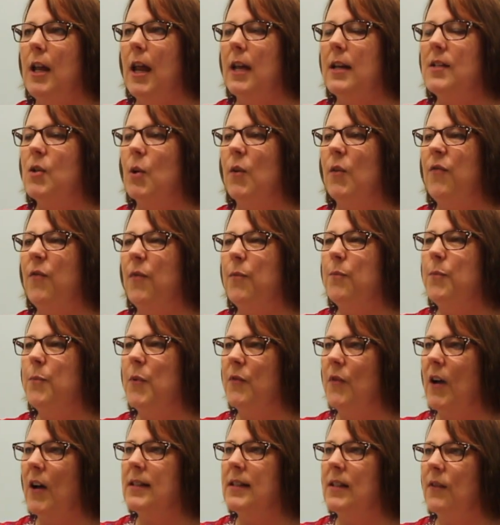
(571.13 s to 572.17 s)
It sort of
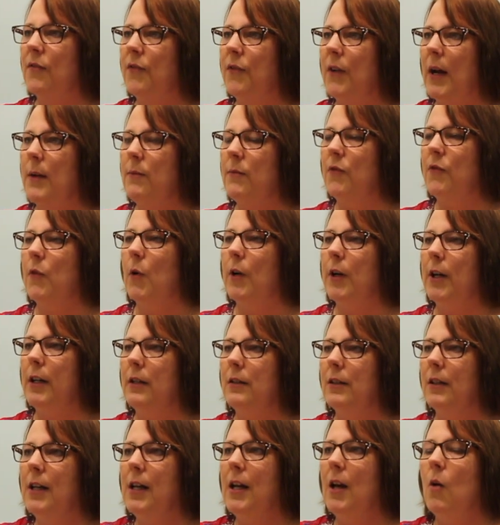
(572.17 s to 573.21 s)
provides a frame for it.
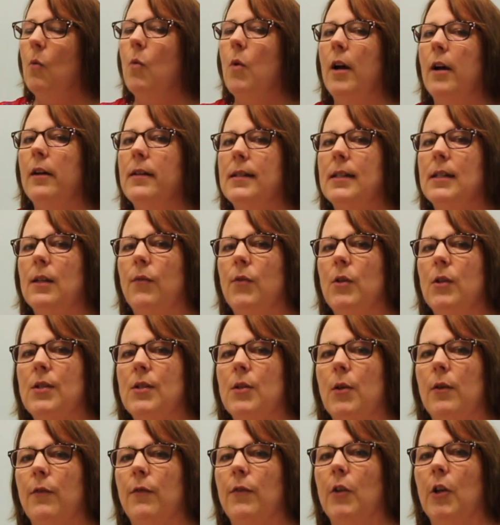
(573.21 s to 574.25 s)
Whereas if you
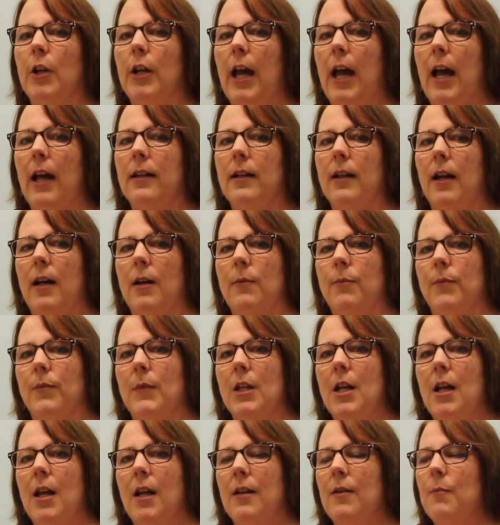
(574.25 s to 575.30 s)
sort of look at um,
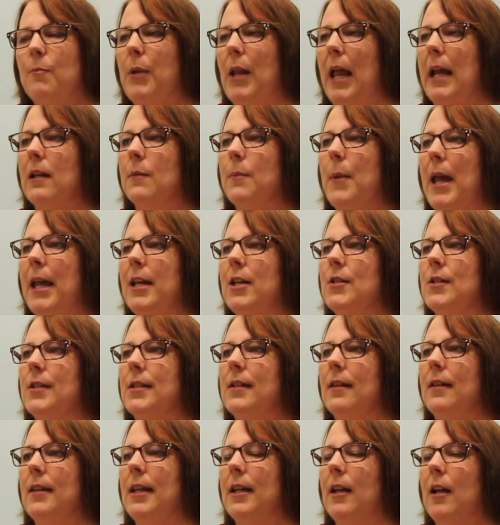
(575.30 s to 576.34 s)
blank pages
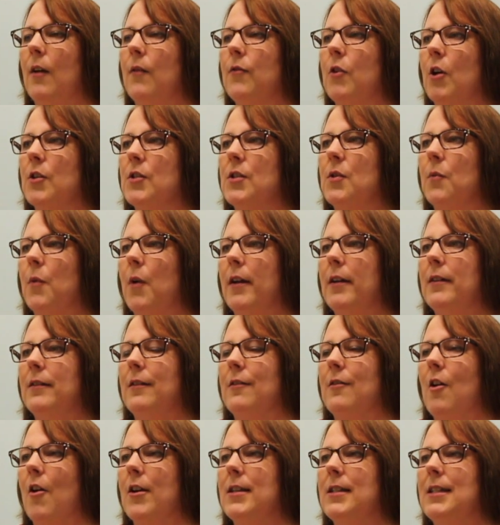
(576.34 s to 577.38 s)
and think I've got to write
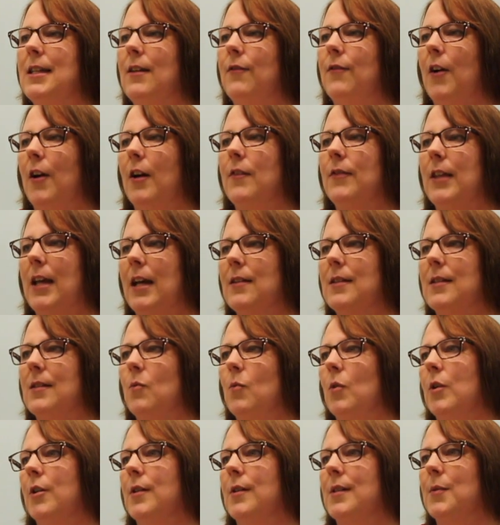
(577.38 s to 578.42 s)

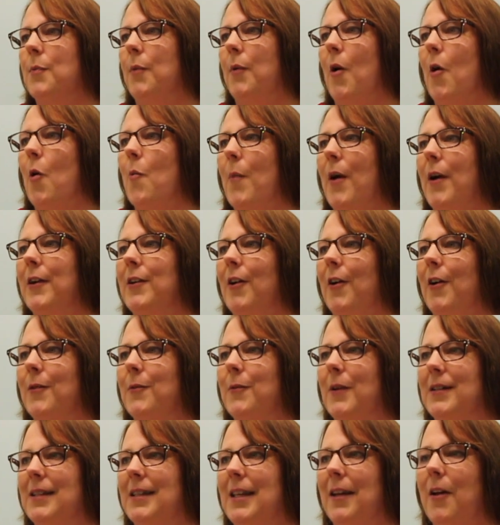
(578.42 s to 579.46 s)
95,000 words, oh my God,
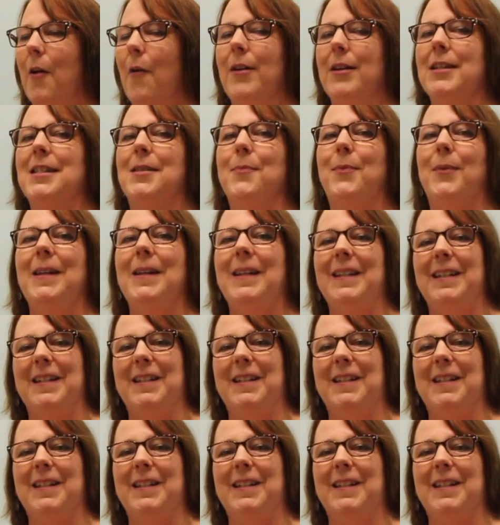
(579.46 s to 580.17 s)
what's it going to be?